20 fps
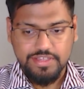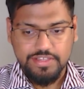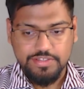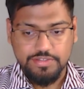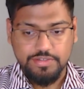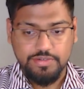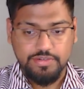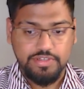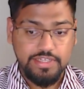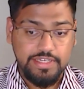
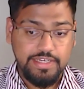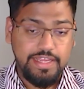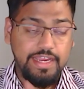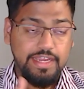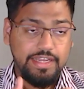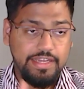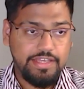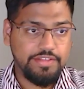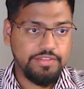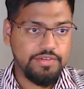so
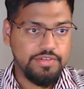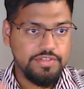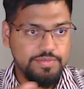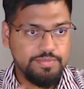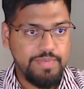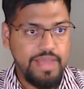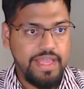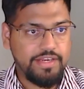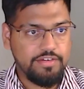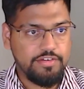creating those
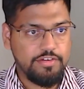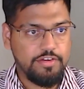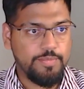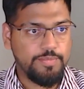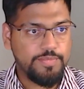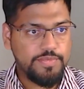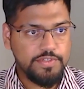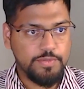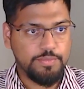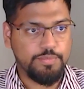
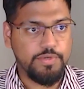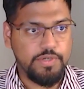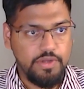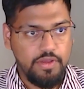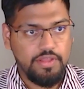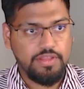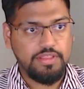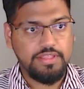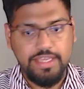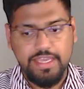backdrops to put
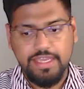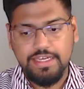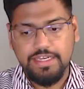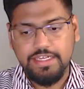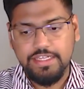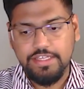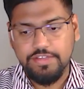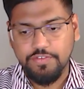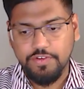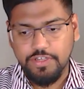on the
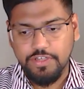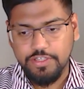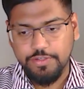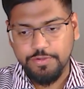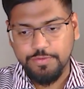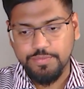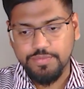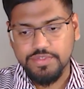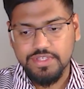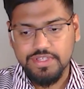LED
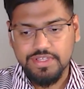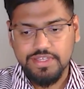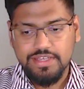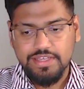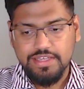volumes,